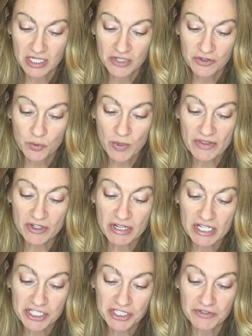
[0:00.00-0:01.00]
The weather
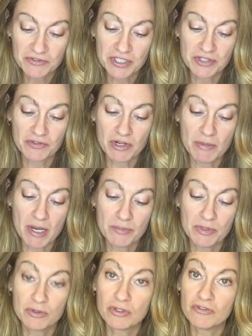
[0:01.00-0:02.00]
had shifted from a
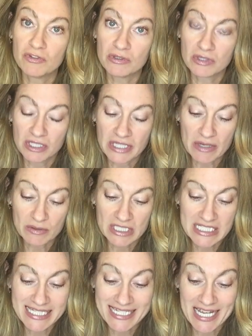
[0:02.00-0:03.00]
beautiful,
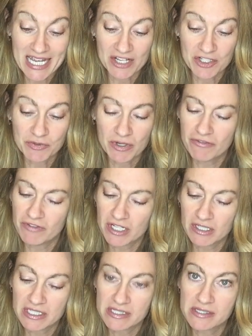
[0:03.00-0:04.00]
cloudless day to a
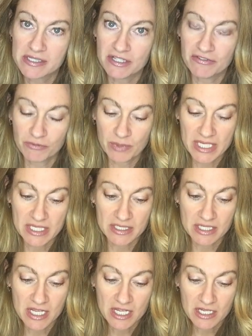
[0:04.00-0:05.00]
fairly stiff wind
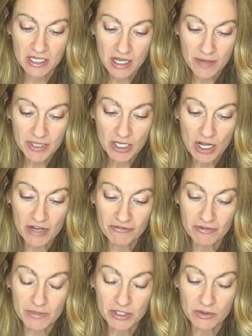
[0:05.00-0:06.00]
coming off
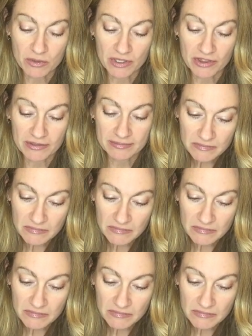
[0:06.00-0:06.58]
from the north.